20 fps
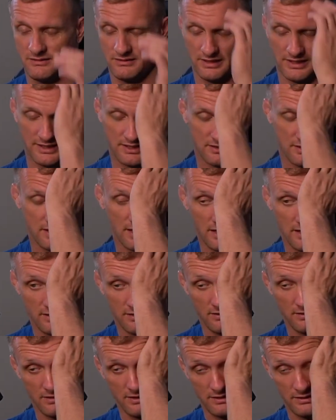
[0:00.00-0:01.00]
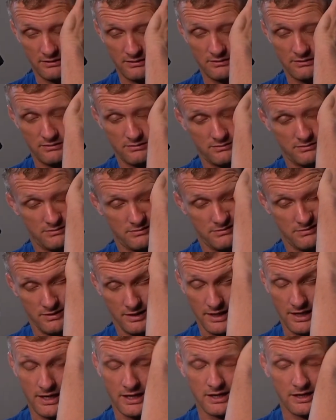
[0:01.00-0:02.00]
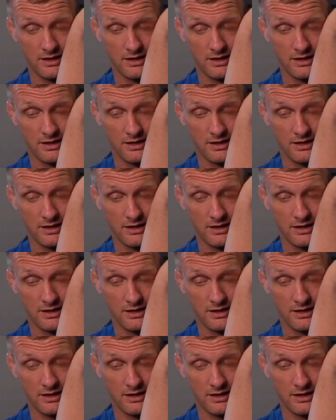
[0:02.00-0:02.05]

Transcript: Like I gotta